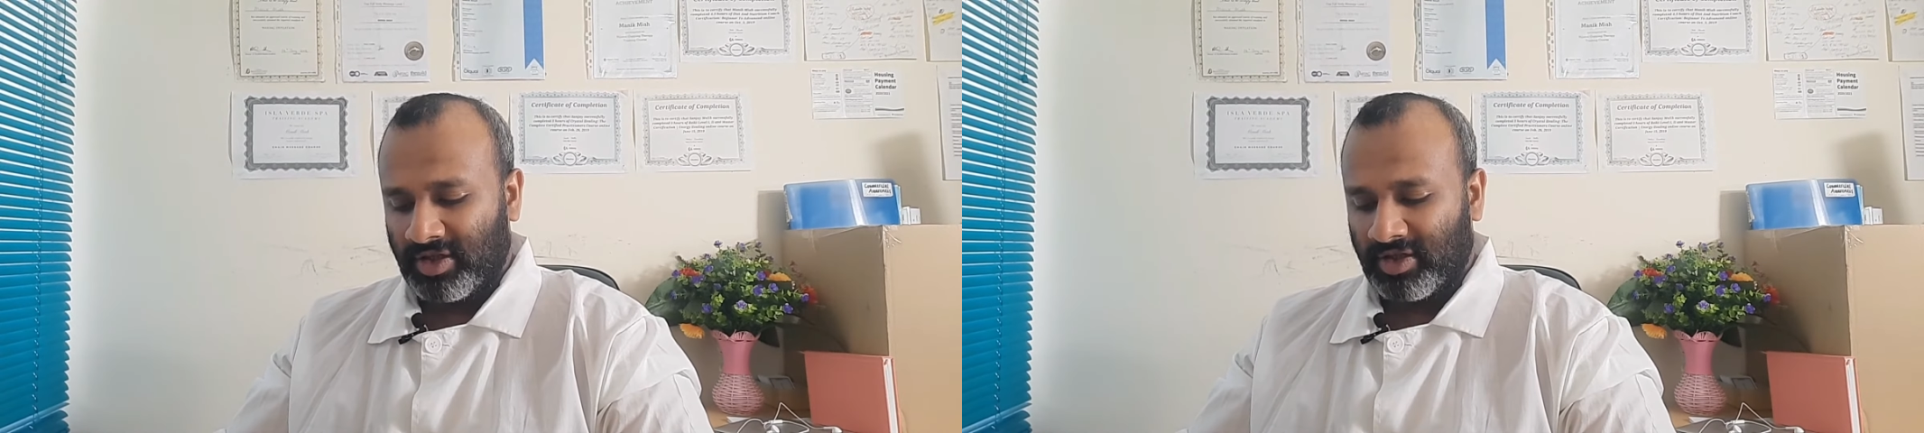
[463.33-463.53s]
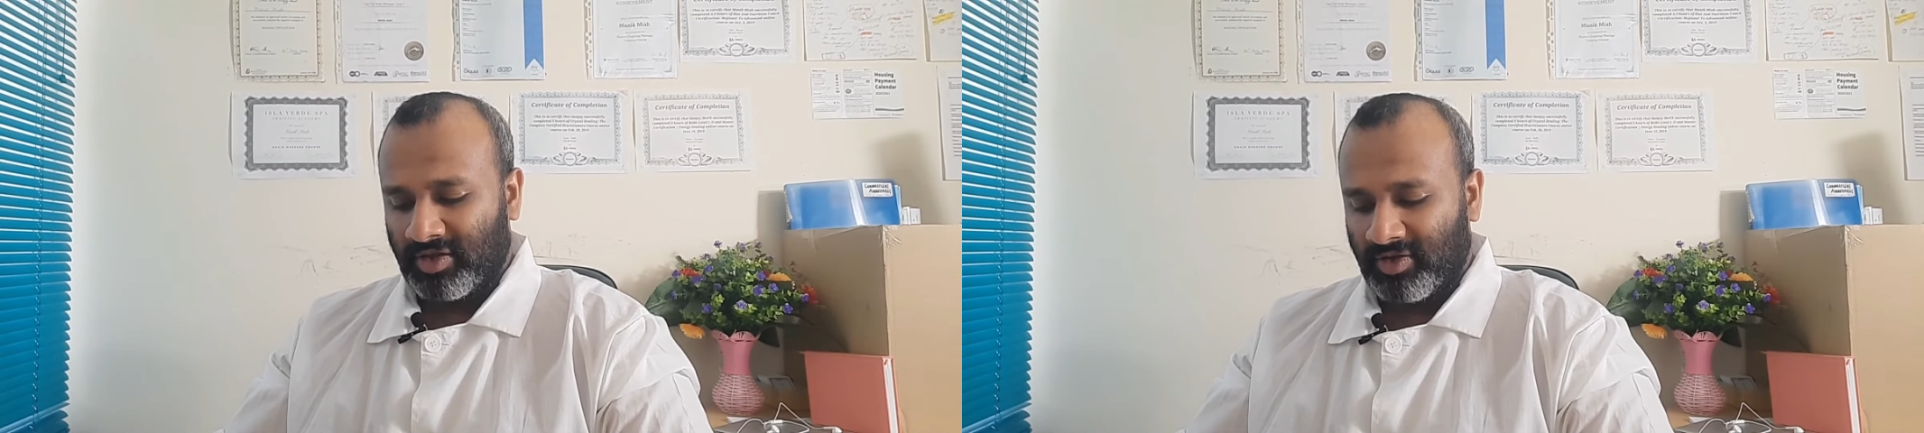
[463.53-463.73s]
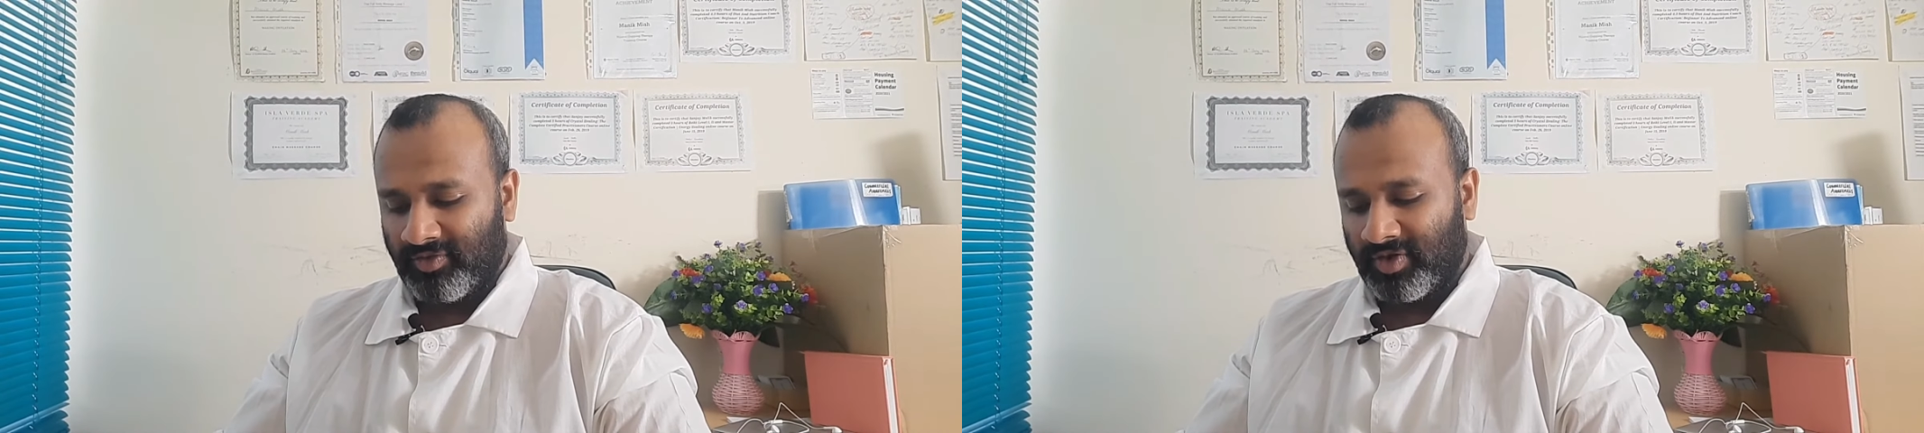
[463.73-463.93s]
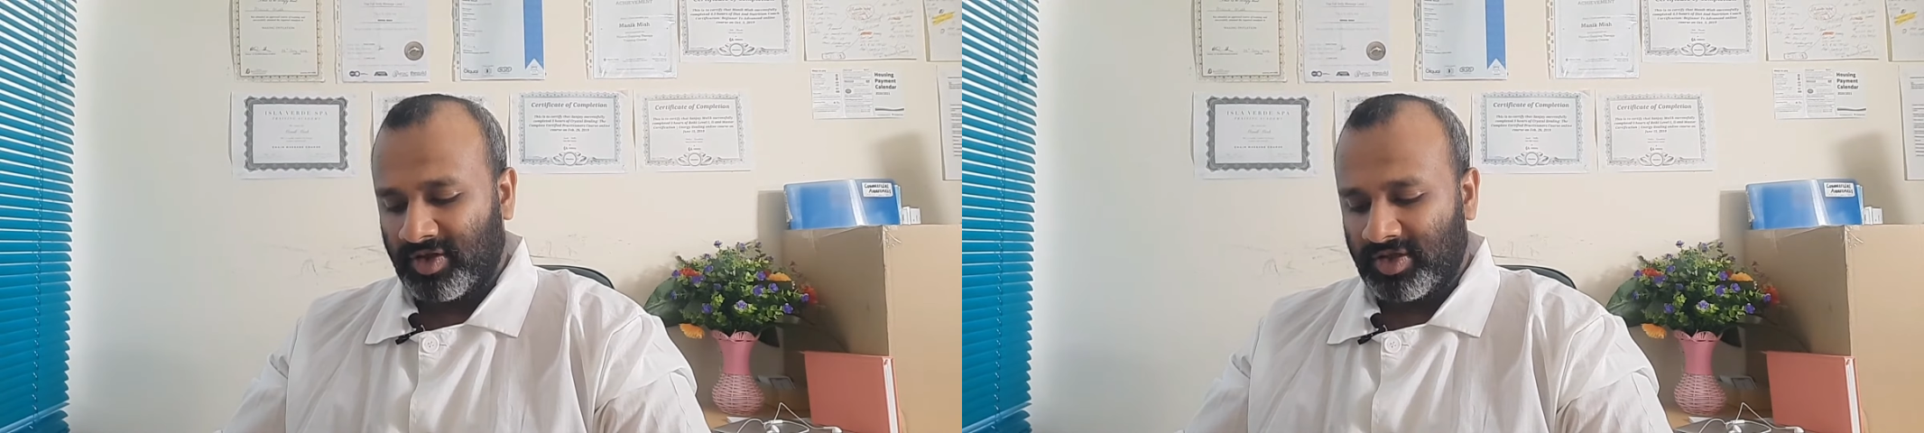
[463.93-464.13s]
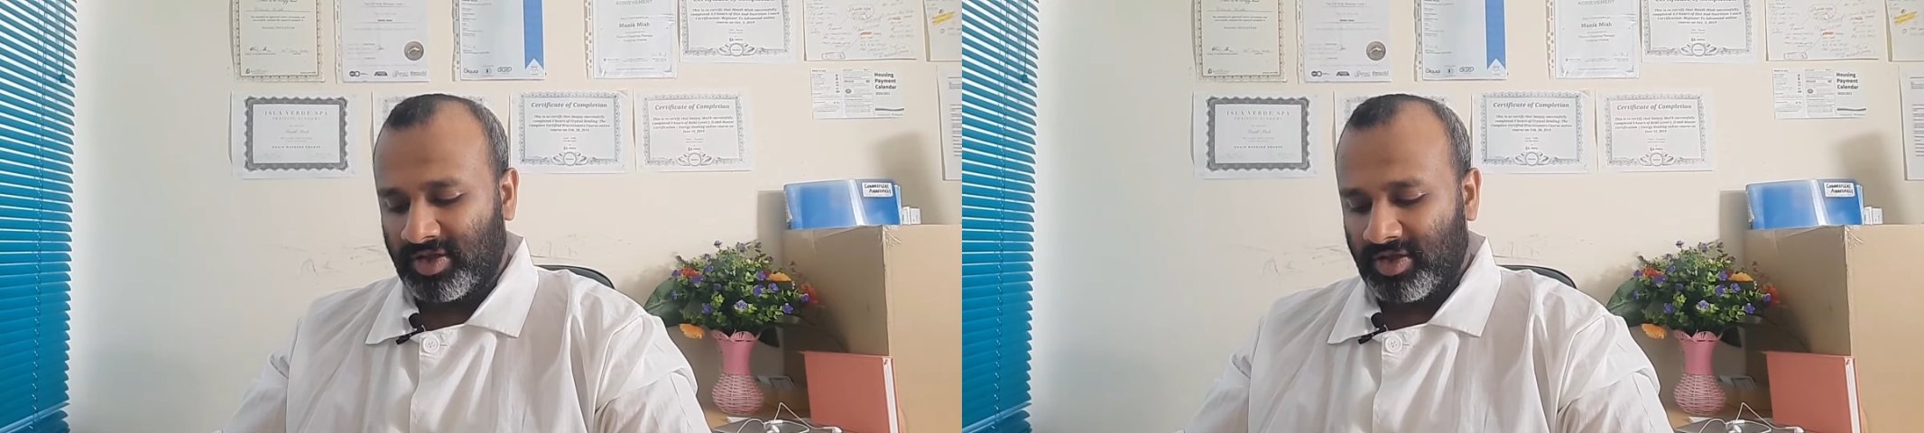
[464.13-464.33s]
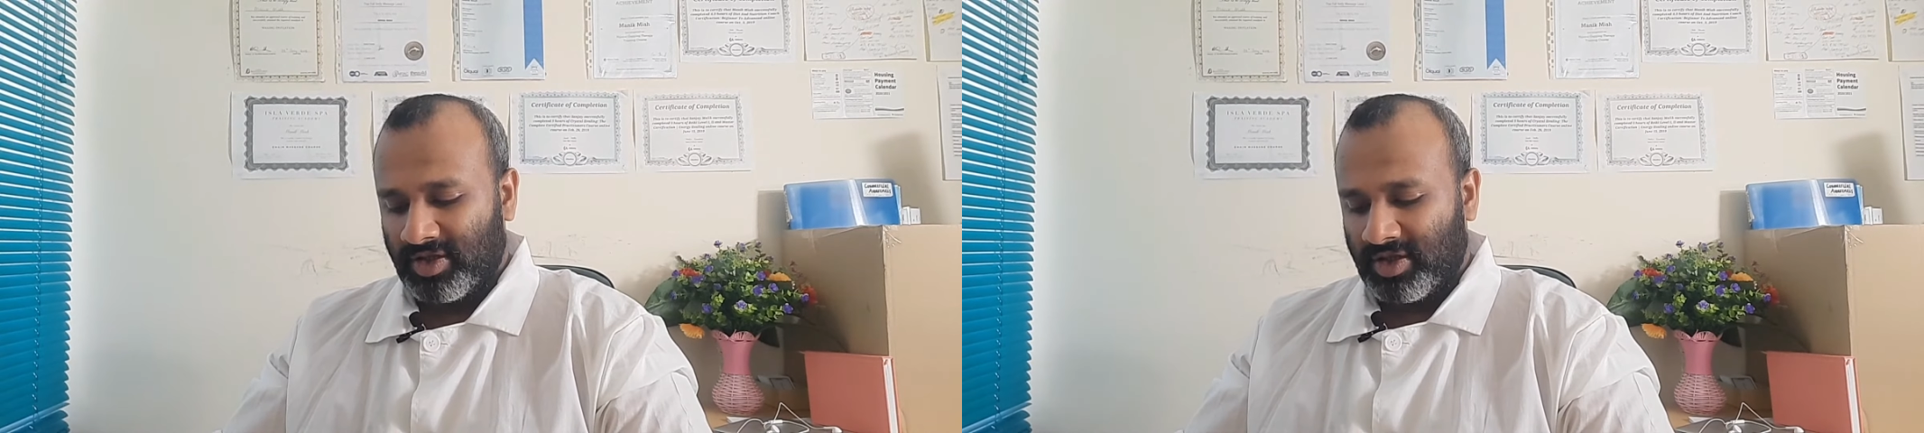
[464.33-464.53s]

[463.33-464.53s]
and convert